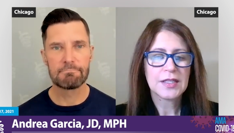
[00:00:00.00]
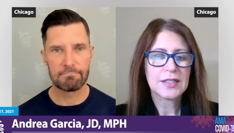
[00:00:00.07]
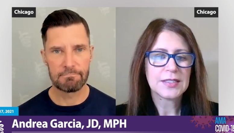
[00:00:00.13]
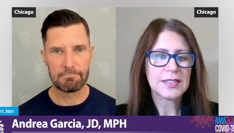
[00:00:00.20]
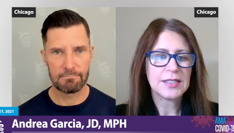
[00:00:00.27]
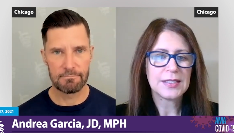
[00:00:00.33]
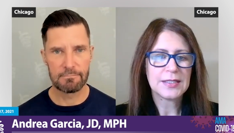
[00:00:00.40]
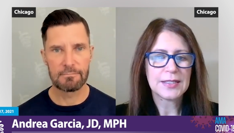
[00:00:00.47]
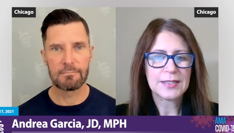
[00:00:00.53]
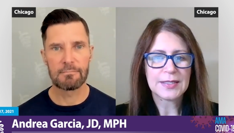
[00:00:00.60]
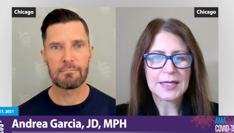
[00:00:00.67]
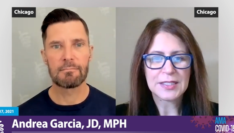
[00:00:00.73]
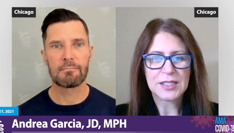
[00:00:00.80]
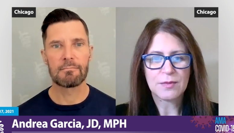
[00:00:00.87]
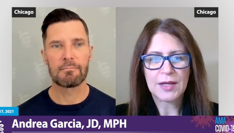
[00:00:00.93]
Speaker 1: The CDC is
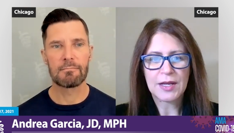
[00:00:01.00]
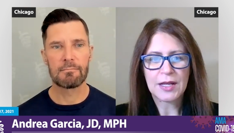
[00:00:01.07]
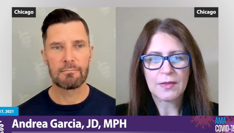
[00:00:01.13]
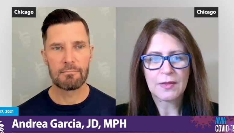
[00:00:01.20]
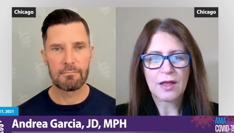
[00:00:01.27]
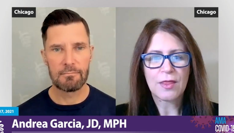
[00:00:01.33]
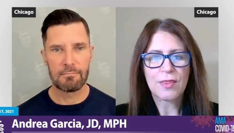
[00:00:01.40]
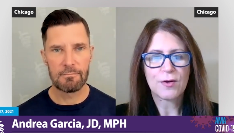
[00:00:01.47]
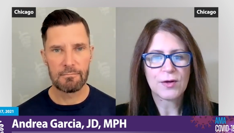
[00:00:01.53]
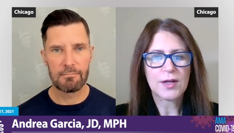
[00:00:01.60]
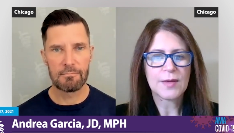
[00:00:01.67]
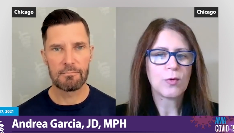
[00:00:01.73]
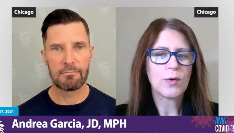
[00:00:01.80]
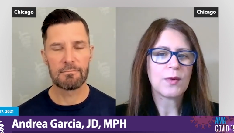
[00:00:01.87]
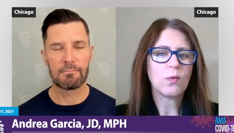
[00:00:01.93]
estimating that
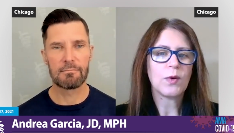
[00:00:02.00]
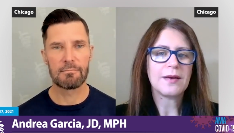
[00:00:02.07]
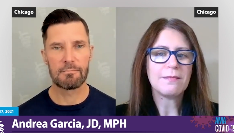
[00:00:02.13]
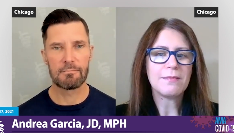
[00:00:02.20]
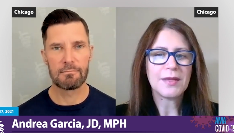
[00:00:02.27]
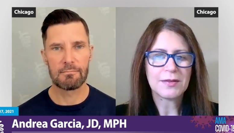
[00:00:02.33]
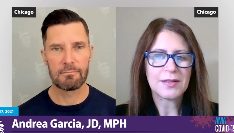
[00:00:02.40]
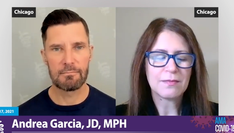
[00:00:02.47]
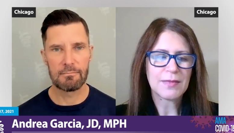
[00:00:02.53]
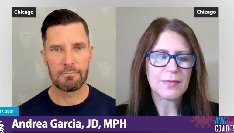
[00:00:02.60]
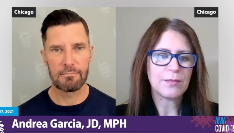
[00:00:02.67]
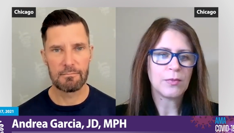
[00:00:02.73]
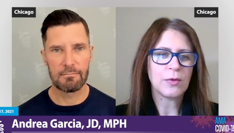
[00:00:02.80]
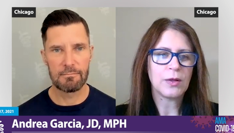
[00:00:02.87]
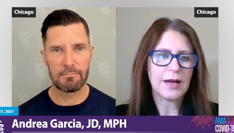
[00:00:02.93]
30.1 million
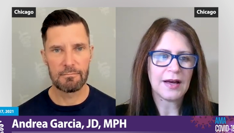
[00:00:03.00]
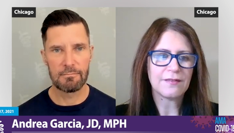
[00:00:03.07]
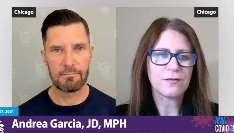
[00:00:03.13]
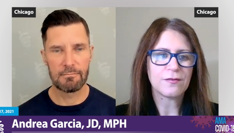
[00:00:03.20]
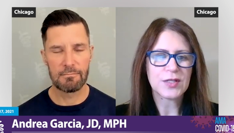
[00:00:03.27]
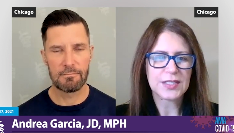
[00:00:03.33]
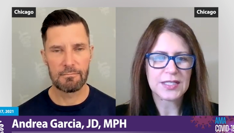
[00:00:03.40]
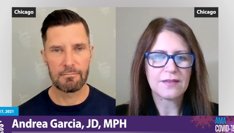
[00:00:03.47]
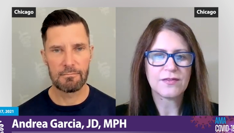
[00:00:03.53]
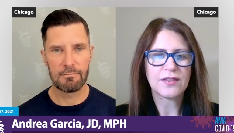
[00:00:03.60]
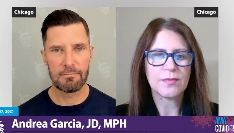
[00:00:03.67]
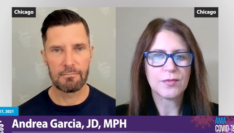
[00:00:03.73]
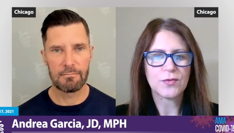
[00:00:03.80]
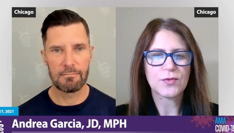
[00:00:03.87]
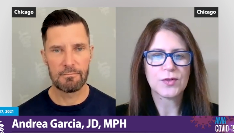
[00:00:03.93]
people have received
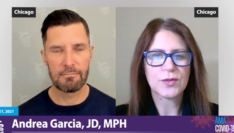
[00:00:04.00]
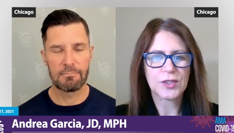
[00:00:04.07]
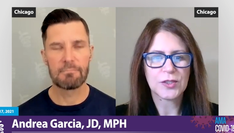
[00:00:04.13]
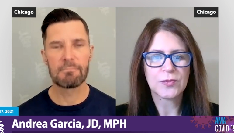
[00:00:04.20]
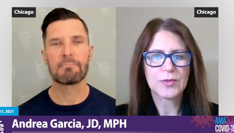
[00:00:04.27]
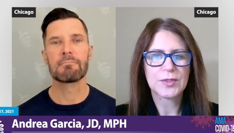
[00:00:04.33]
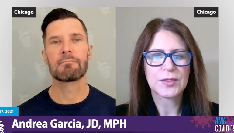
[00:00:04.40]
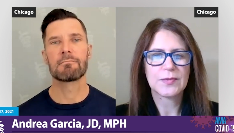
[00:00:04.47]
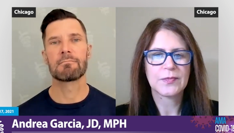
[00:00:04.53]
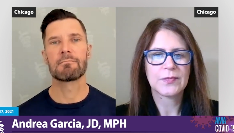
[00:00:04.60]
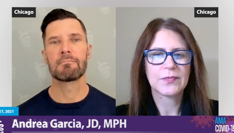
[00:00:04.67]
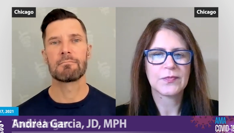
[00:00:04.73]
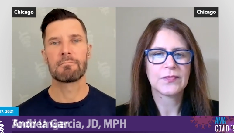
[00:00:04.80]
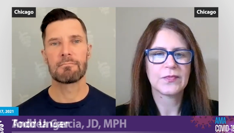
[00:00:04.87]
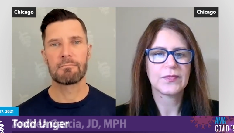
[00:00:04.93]
a booster dose.
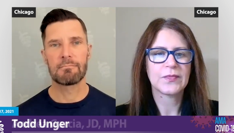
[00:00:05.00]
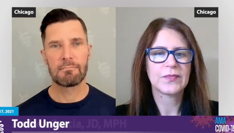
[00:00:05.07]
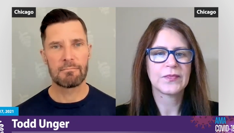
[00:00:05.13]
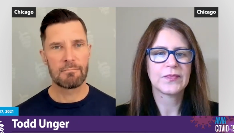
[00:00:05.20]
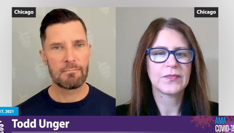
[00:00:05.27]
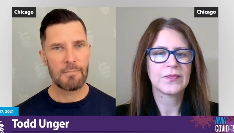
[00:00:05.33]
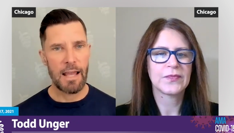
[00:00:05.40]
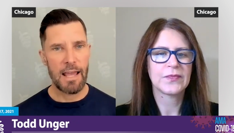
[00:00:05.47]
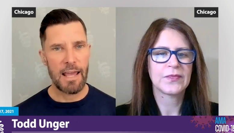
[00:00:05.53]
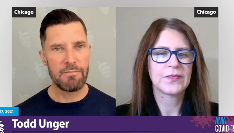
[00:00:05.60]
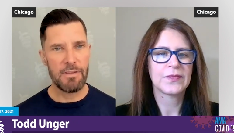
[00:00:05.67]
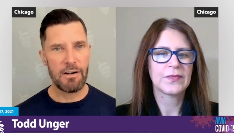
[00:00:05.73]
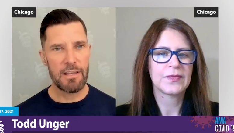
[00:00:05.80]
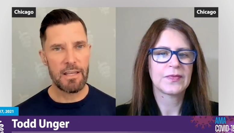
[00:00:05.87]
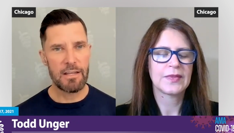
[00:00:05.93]
Speaker 2: And
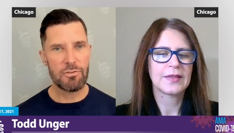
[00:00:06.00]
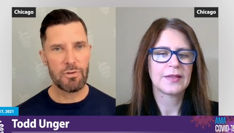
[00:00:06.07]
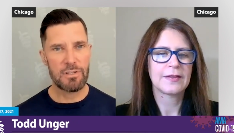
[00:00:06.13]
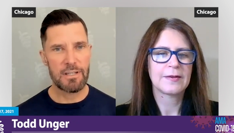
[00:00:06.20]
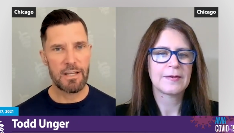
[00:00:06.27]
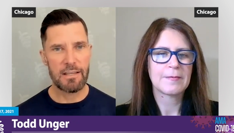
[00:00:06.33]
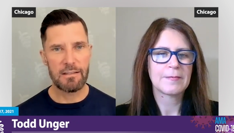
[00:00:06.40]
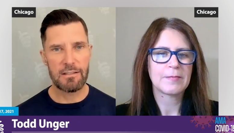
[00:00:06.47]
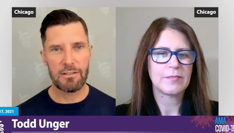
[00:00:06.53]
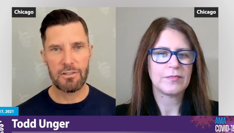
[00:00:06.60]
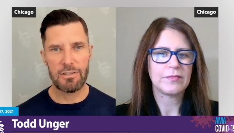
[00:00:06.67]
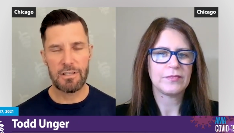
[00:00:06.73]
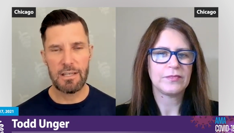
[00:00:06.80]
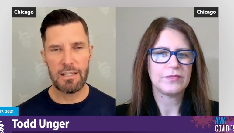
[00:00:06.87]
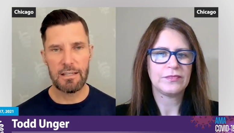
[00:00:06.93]
very interesting to
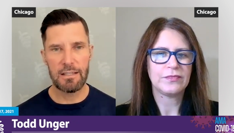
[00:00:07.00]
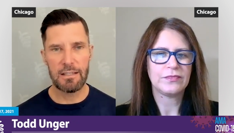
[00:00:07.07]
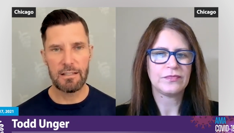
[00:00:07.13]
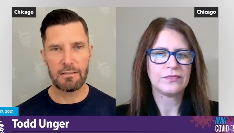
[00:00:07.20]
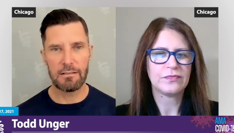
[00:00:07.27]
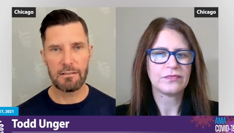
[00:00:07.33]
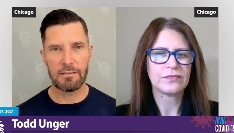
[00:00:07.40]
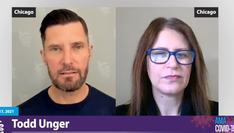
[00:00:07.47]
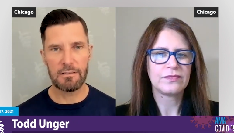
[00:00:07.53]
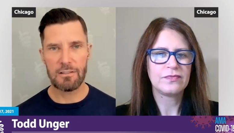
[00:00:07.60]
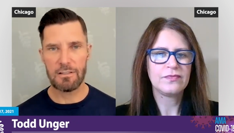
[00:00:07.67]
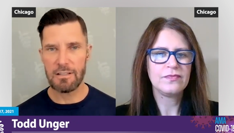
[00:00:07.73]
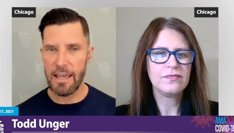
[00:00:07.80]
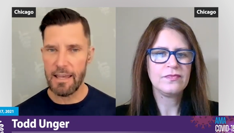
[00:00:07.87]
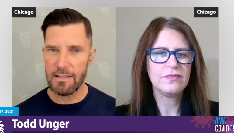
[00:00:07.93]
see
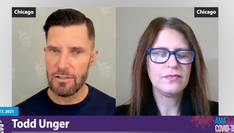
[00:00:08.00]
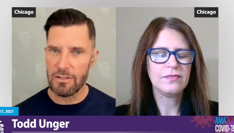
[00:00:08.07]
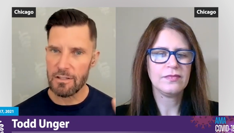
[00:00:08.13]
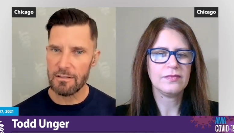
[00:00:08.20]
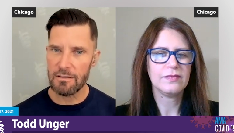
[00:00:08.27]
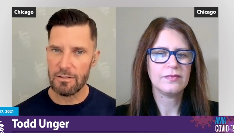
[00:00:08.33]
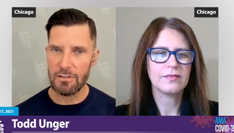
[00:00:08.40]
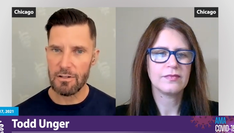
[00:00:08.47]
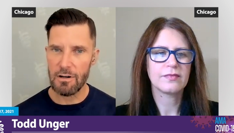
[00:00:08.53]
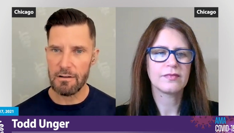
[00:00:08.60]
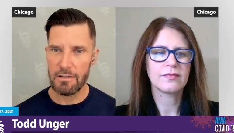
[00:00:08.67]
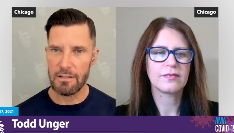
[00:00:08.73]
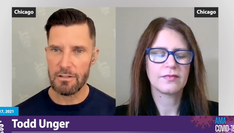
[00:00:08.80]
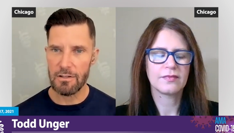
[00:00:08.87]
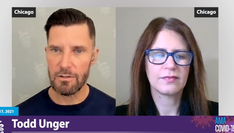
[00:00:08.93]
states
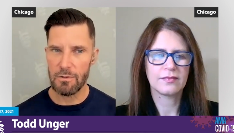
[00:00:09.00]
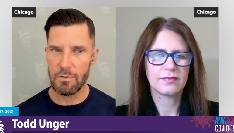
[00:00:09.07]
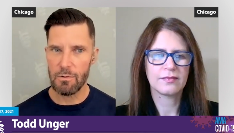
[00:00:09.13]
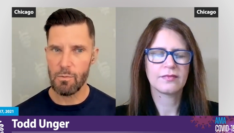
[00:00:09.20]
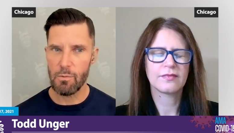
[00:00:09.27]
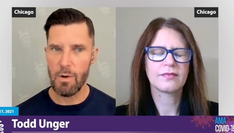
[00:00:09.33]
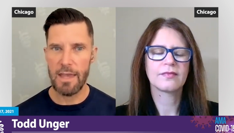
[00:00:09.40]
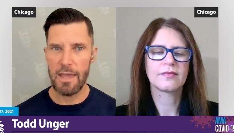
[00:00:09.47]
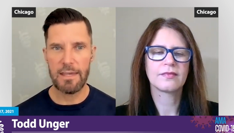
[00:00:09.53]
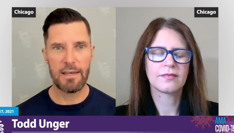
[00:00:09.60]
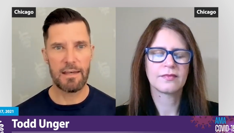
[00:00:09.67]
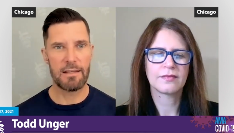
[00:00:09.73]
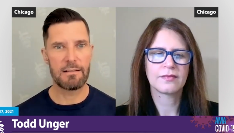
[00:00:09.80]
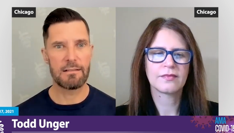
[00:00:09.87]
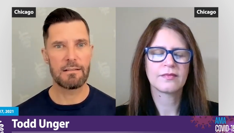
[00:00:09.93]
starting to weigh
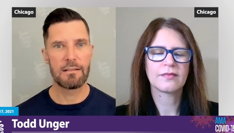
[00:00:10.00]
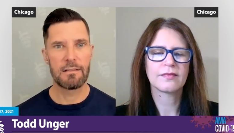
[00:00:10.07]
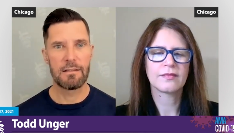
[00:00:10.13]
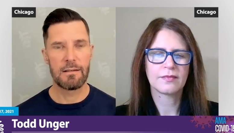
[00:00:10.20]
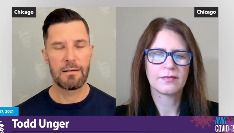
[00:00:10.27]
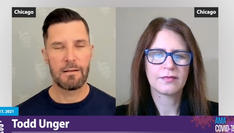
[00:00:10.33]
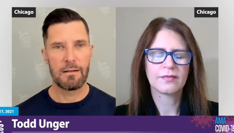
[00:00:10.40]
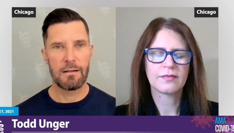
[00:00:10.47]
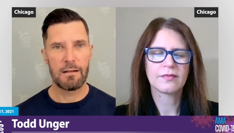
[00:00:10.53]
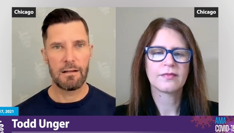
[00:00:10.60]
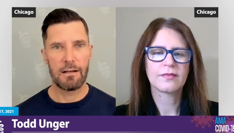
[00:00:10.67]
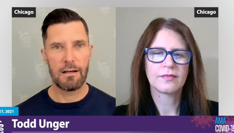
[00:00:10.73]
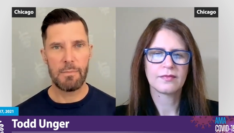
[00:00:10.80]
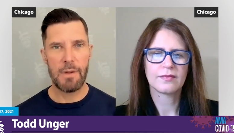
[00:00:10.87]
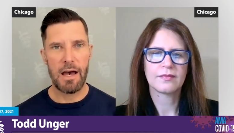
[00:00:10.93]
in
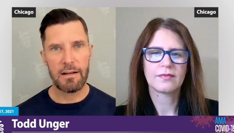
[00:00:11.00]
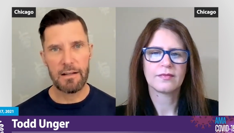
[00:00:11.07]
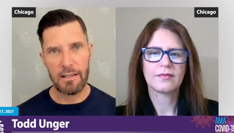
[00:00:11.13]
about